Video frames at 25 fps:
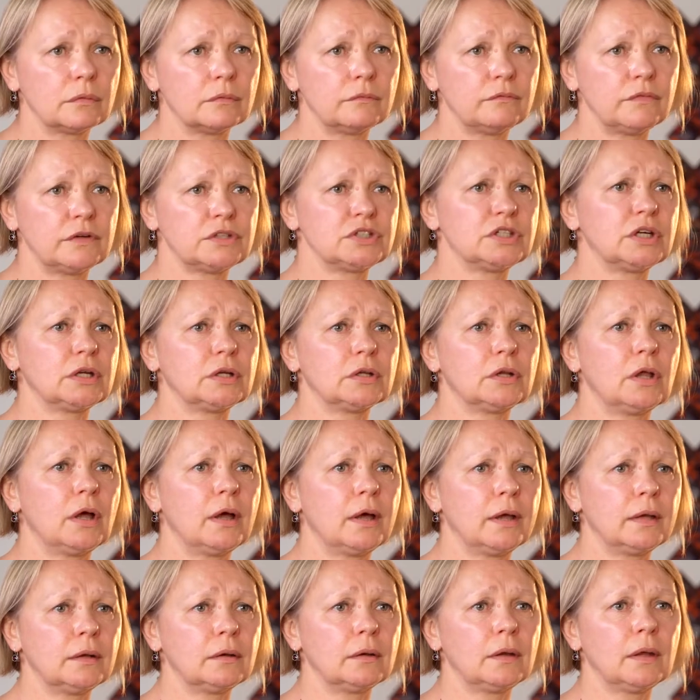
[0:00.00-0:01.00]
fishing
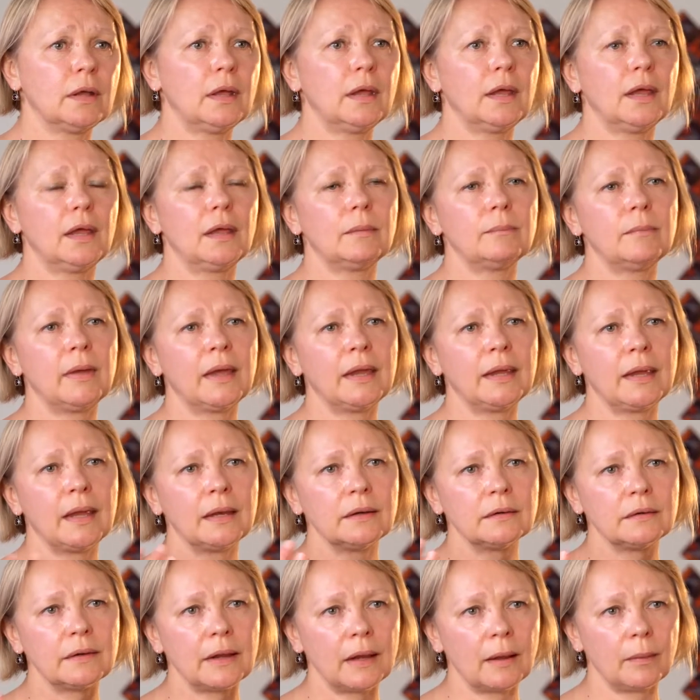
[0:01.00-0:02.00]
line, it may
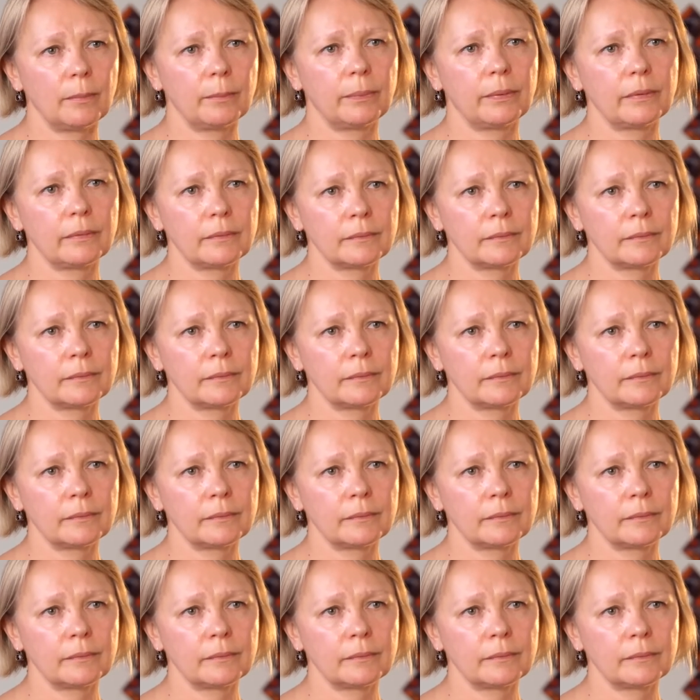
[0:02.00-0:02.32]
end up